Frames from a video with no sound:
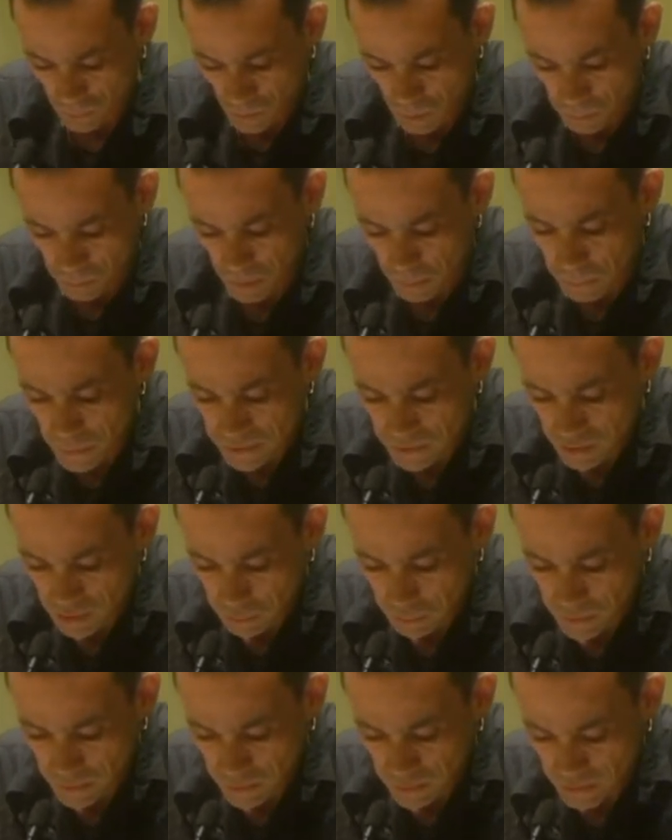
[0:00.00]
By making
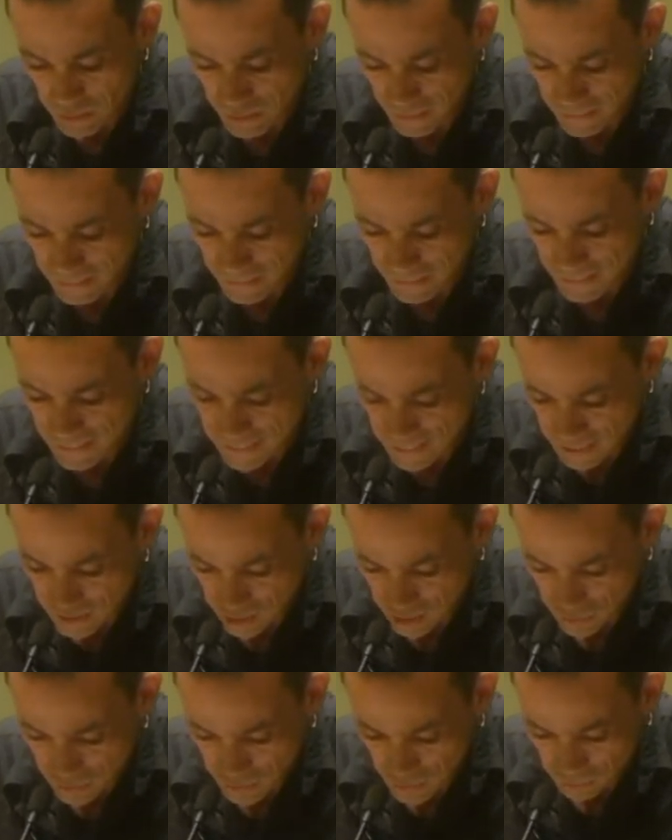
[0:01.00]
me an
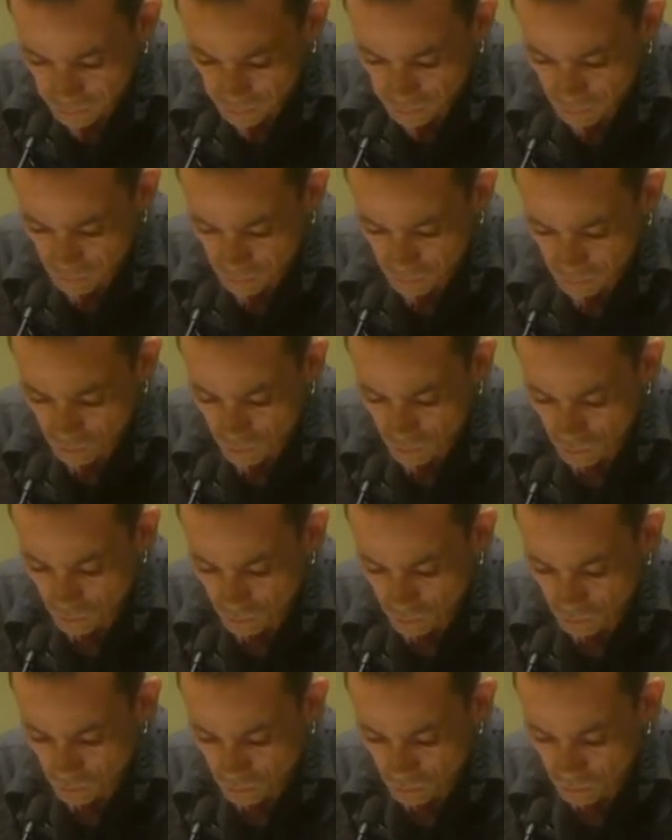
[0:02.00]
accessory
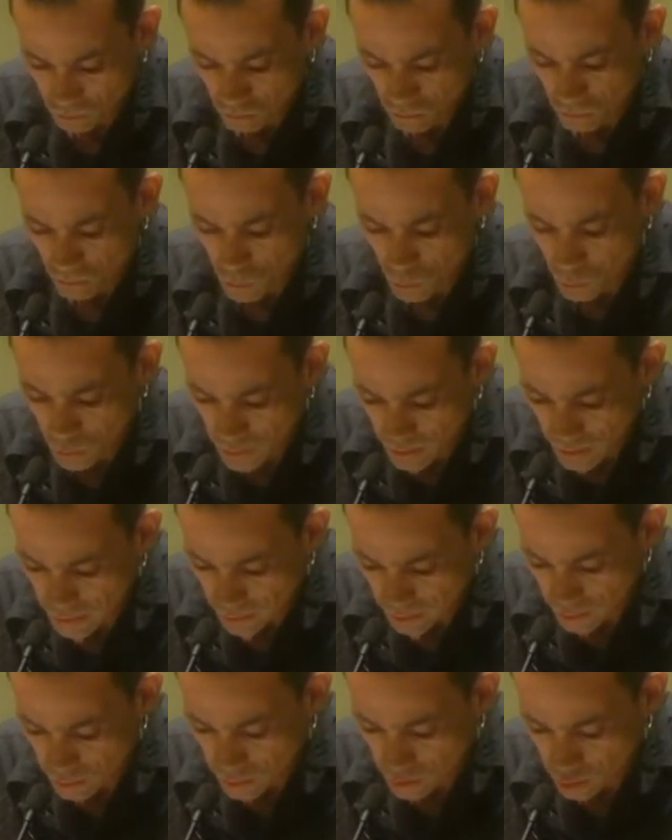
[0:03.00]
to
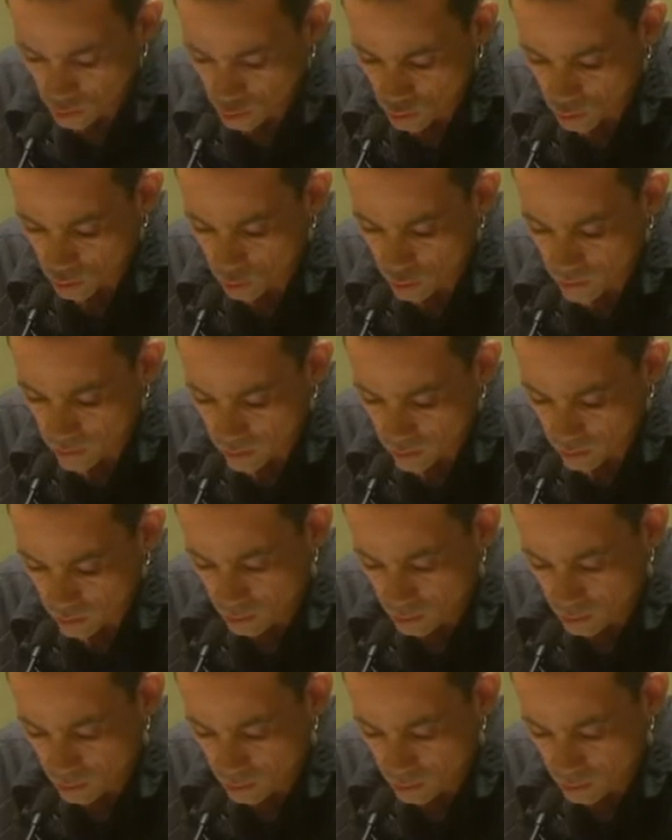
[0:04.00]
death, they destroyed